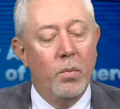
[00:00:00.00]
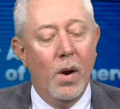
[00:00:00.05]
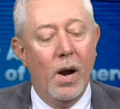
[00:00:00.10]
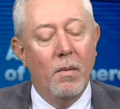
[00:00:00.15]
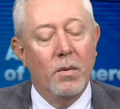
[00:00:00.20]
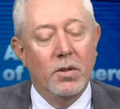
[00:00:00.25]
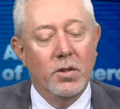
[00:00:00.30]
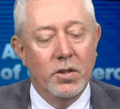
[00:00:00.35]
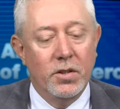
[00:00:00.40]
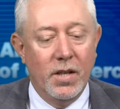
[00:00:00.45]

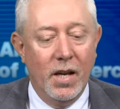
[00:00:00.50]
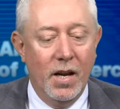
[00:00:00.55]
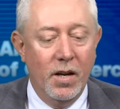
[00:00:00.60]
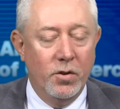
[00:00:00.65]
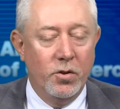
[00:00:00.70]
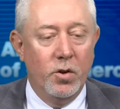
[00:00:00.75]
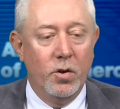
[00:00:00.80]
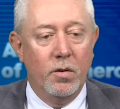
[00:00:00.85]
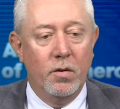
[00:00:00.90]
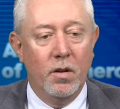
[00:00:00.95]
probably just
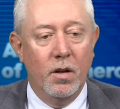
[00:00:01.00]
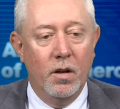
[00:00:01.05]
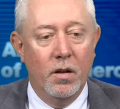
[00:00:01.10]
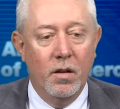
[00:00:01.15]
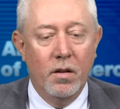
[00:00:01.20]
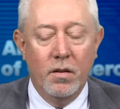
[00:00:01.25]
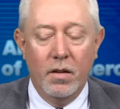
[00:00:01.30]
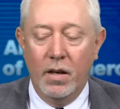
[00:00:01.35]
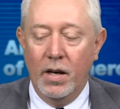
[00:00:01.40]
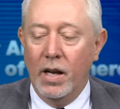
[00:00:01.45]
answered the
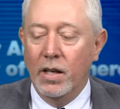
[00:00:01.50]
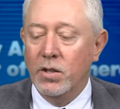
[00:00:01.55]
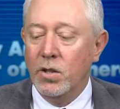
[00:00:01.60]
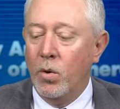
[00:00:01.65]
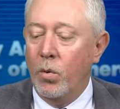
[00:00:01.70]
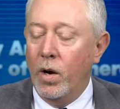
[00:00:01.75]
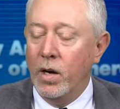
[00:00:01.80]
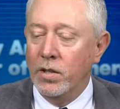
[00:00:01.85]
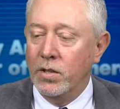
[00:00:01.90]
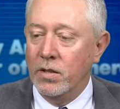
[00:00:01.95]
next
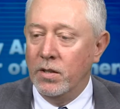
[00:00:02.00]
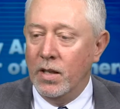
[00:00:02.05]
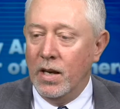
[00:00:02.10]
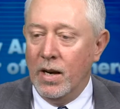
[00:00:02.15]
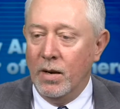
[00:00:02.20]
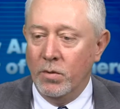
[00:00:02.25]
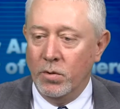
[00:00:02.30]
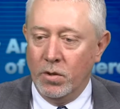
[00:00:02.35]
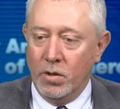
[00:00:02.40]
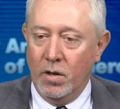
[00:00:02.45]
question that
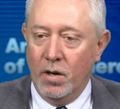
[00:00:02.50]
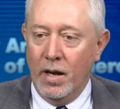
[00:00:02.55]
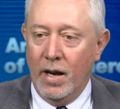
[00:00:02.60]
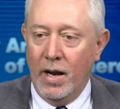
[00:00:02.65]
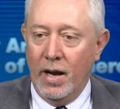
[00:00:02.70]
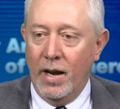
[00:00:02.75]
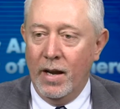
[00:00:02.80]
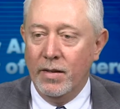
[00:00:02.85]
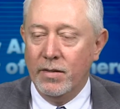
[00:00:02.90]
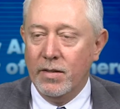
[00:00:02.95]
I was going to
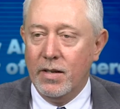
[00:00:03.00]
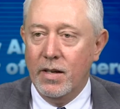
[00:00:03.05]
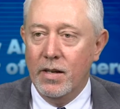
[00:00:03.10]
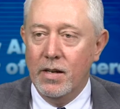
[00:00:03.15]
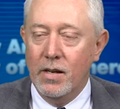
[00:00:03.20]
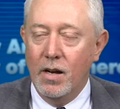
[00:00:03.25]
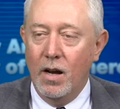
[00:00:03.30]
ask.